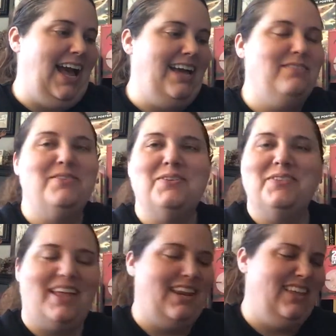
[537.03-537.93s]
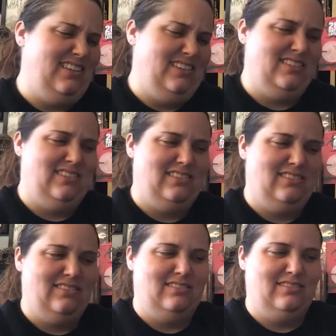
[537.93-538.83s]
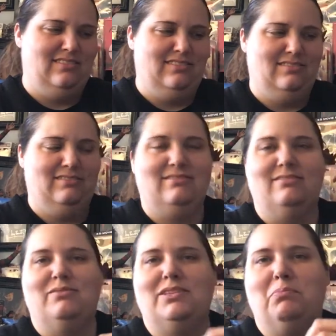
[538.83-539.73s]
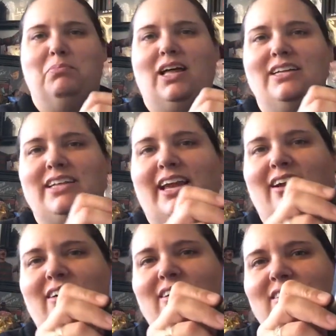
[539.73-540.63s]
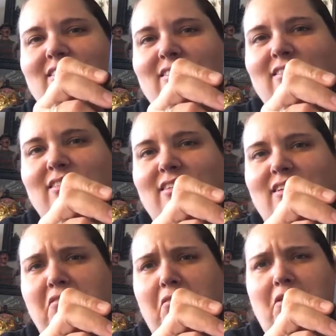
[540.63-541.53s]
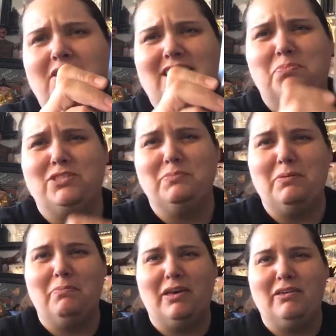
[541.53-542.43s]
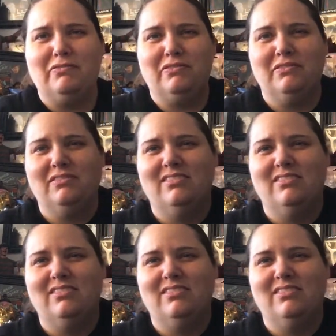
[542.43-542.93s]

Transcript: I don't know who that is. With the blonde hair? That's supposed to be Biff?